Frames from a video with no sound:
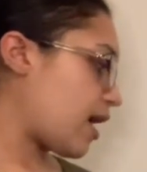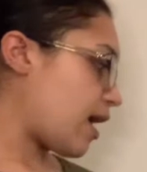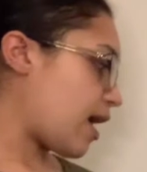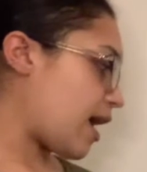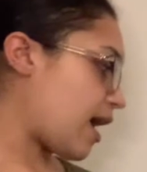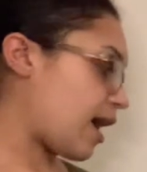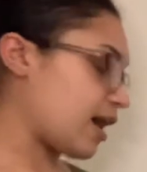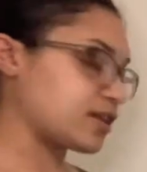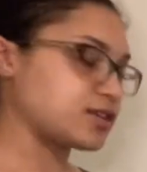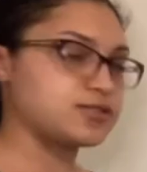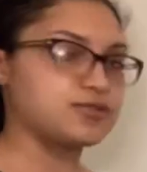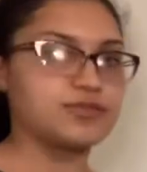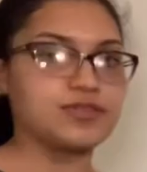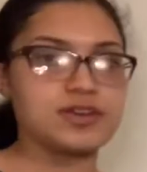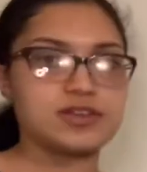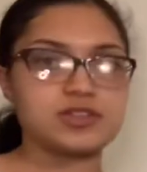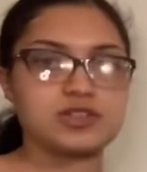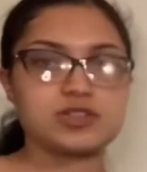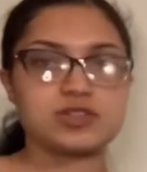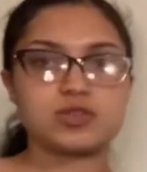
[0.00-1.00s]

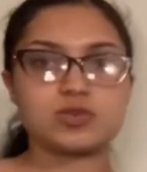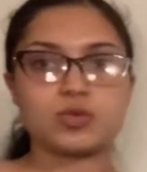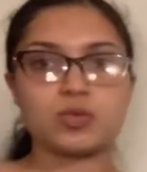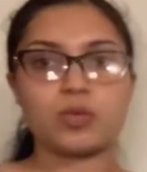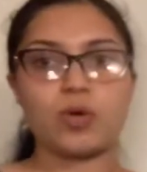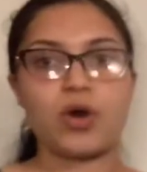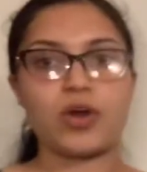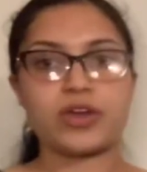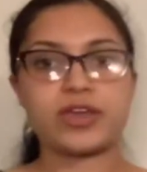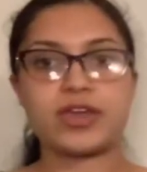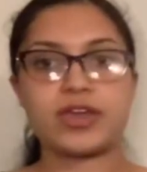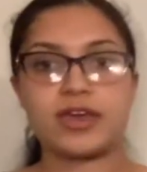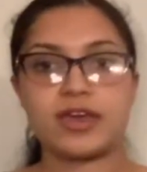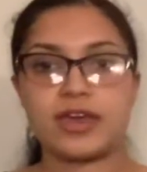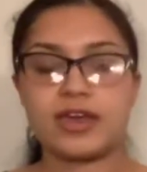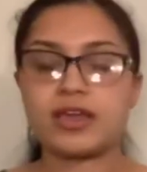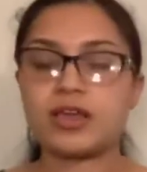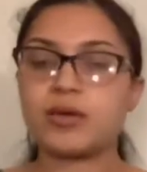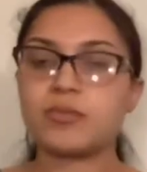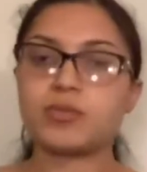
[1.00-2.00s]
activists walking
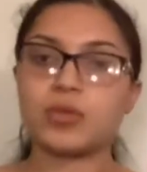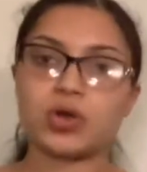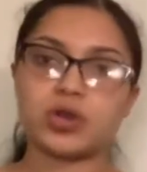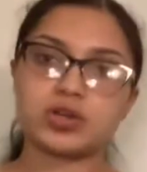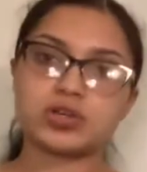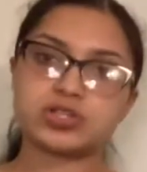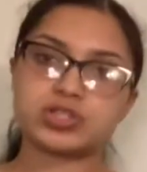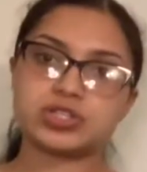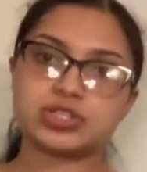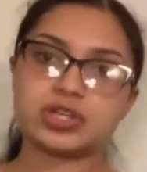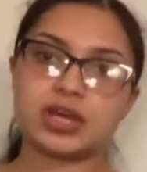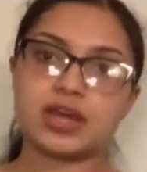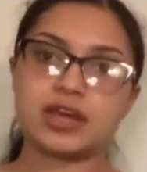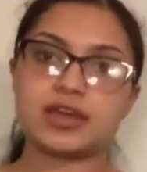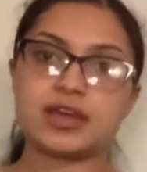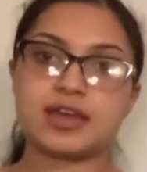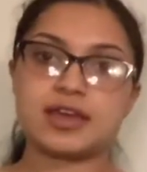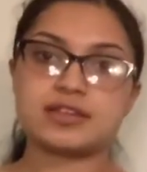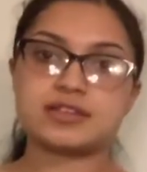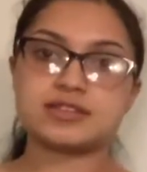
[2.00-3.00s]
in a march
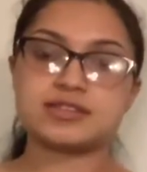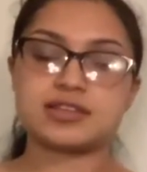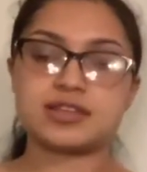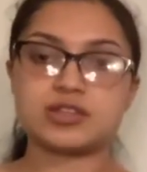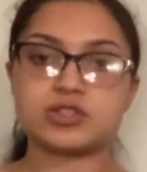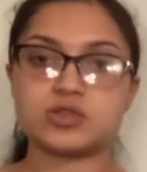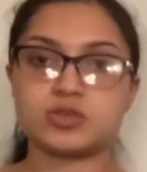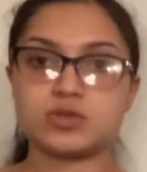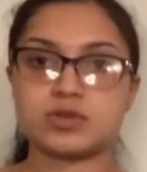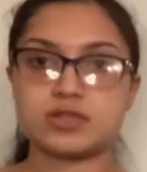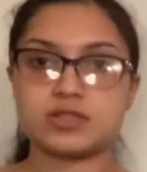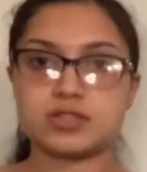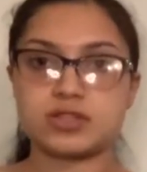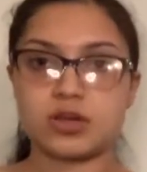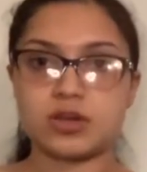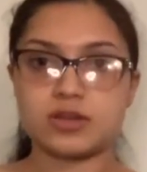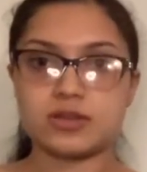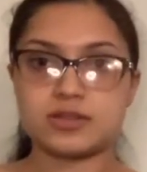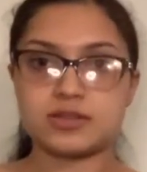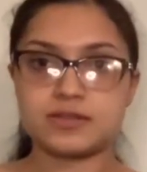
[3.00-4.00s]
against sexual
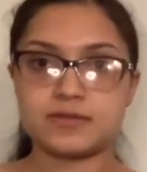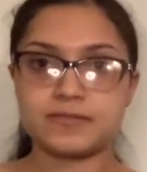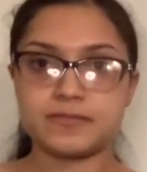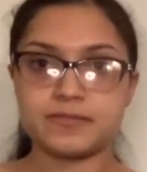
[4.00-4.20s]
assault.